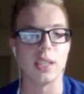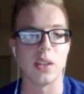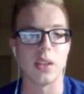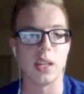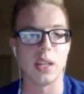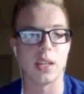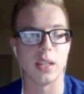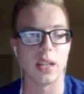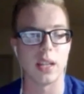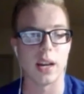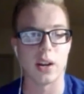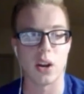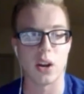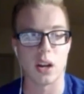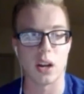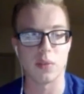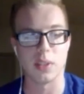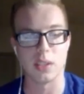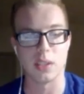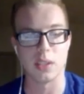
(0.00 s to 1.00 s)
I think a lot of
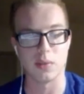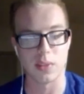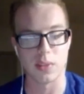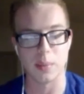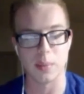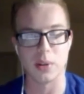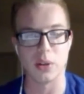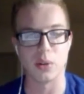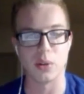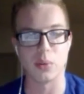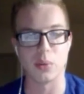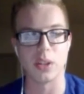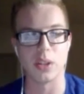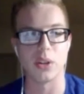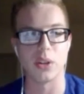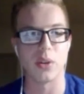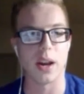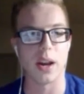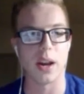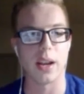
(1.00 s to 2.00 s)
offensive linemen don't really
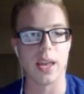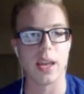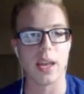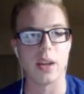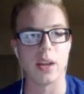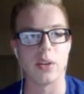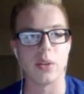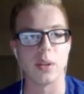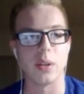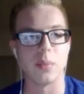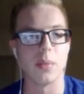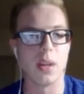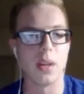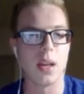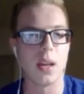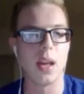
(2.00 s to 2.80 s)
know how to handle him.